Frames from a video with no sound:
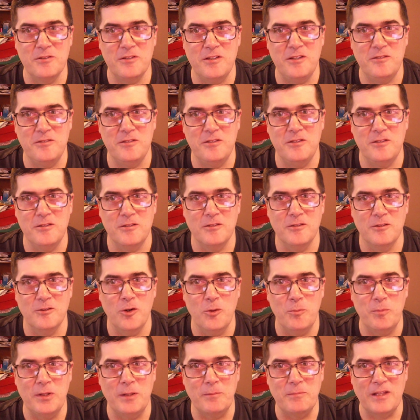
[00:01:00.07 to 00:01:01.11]
easy. You
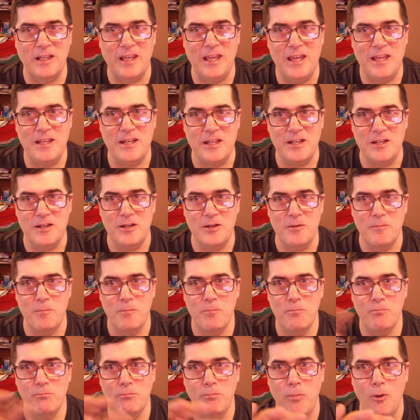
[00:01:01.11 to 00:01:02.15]
open up the can and
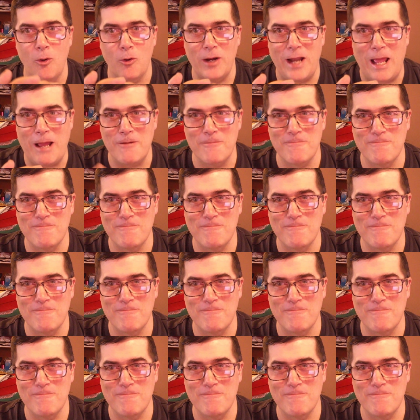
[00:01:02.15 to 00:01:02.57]
pour it out.